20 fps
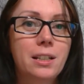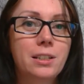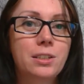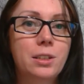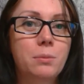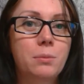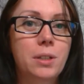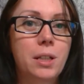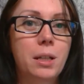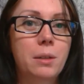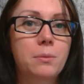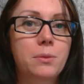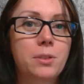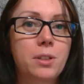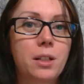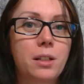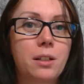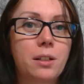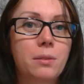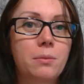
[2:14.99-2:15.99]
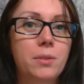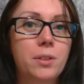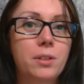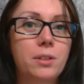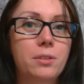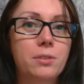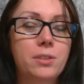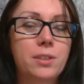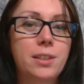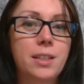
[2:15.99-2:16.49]
sometimes
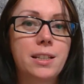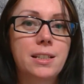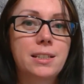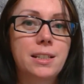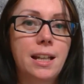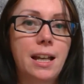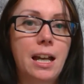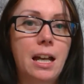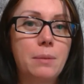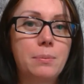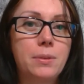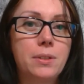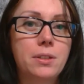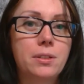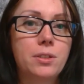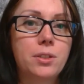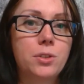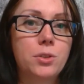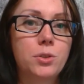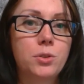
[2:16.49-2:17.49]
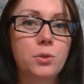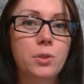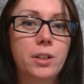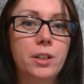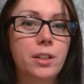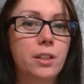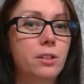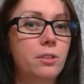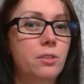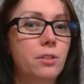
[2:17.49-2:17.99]
there's things that happen in the story
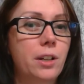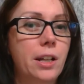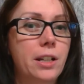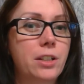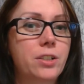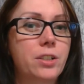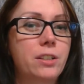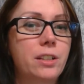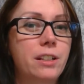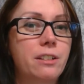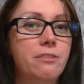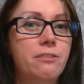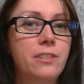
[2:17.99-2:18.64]
that don't actually like